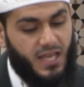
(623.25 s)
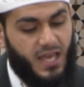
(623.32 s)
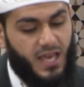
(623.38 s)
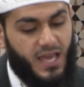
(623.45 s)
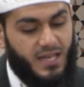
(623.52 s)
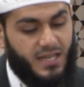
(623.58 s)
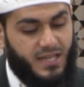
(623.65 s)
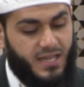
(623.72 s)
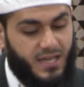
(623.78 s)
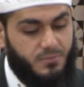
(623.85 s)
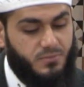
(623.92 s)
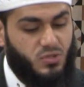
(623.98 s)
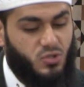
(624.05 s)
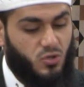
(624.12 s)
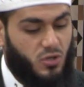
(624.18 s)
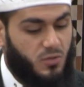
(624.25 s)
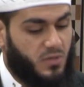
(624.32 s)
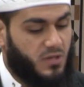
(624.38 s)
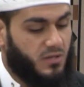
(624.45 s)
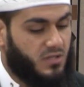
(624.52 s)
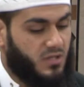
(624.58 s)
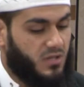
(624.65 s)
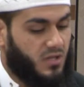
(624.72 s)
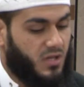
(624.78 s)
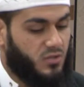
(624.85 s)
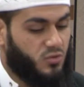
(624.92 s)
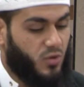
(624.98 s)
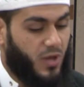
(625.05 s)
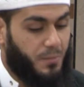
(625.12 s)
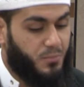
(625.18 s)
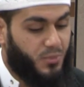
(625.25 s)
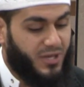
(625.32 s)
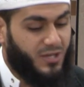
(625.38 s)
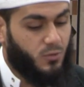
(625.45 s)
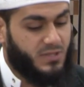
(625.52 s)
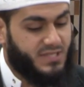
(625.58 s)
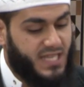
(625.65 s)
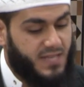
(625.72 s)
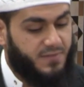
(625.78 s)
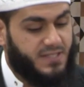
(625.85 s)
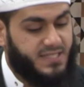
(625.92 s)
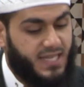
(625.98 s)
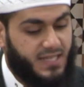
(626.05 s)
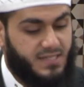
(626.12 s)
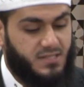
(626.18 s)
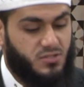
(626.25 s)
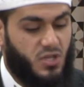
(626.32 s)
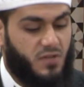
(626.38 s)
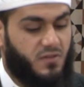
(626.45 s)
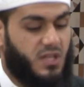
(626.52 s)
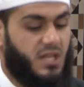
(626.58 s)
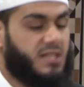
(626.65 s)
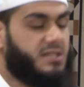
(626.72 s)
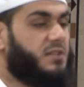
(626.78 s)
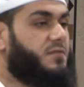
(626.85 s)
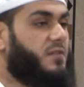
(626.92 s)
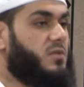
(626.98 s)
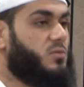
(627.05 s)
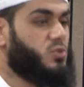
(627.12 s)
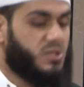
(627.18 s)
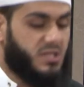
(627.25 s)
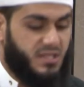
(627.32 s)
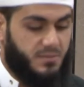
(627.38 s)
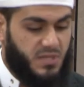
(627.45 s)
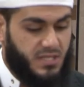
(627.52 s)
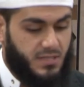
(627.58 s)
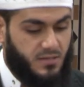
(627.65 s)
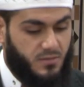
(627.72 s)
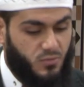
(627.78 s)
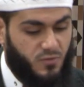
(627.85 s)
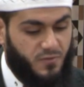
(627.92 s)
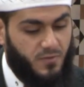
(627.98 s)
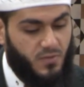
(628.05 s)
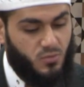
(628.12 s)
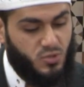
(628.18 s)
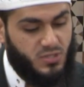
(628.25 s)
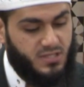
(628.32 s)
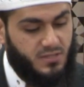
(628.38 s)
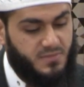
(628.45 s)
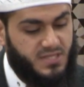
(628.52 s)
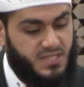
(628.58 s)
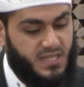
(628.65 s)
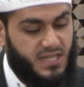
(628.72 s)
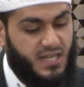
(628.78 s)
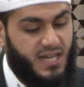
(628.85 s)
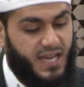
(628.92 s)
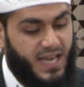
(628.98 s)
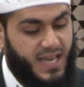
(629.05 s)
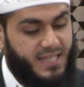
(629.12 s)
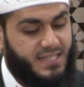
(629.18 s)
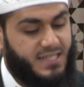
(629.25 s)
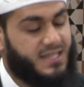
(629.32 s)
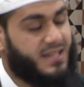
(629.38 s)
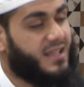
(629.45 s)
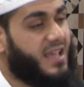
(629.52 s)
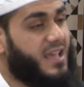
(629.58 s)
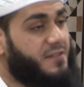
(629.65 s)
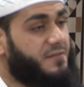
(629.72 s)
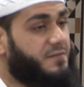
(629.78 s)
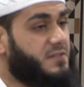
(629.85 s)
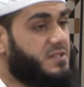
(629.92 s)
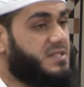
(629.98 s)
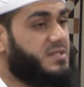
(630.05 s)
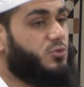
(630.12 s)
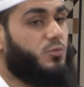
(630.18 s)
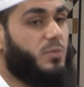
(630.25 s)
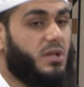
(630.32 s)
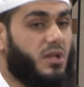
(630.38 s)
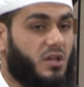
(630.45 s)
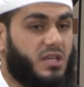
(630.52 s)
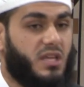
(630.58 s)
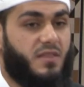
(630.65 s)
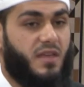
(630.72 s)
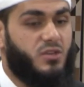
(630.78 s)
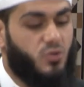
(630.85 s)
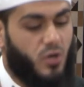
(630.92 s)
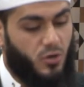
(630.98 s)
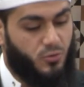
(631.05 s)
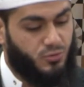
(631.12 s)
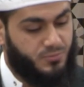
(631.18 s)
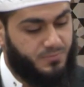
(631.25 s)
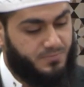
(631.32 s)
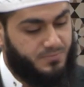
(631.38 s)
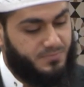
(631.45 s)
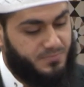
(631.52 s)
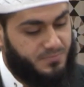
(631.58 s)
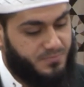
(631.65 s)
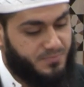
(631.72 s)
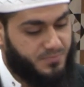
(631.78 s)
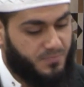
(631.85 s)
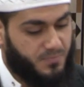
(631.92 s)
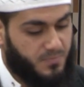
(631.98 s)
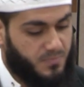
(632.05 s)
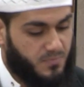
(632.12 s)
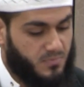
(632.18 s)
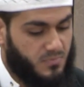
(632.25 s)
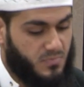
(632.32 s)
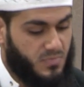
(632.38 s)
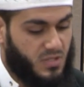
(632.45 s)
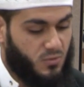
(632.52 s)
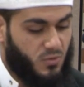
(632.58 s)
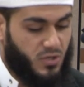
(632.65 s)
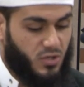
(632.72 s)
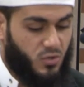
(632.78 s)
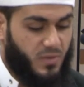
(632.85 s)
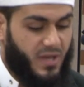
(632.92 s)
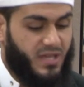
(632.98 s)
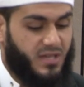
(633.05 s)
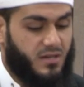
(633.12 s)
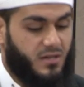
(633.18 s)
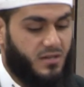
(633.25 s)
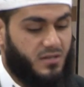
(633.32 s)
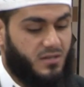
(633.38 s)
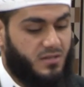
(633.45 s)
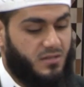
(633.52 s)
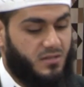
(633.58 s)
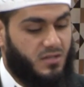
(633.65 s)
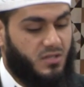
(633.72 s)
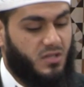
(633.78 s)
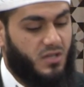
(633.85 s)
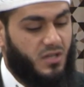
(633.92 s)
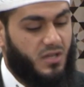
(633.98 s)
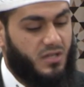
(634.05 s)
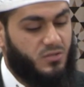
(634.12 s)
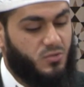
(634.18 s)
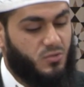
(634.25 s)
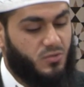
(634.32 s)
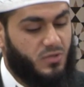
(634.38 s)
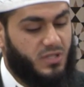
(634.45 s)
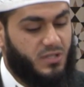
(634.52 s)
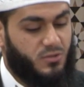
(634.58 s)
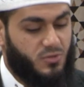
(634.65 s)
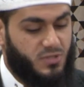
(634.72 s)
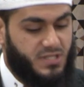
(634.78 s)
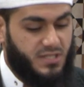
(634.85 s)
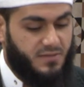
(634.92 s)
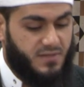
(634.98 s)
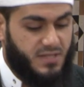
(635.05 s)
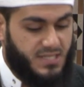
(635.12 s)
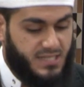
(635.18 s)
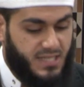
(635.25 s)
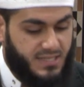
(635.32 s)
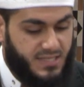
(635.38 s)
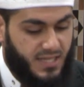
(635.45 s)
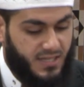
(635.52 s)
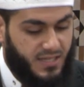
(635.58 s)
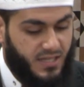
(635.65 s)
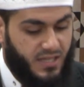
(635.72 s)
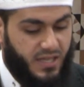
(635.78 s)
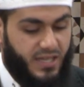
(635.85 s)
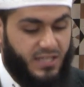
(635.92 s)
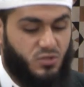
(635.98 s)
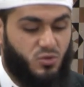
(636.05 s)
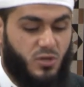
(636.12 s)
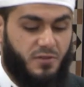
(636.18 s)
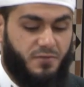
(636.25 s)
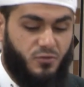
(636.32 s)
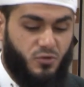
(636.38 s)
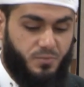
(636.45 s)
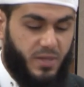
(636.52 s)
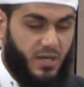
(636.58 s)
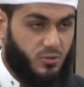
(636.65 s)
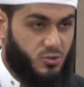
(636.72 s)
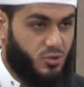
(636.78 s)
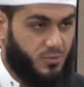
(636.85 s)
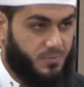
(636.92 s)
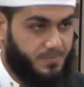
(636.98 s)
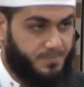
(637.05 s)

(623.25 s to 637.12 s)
and come to Umar radiallahu anhu and bring whatever taxes you have collected from the Muslims and every single belonging that you own. When Umayr radiallahu anhu received this letter, he took a food pouch.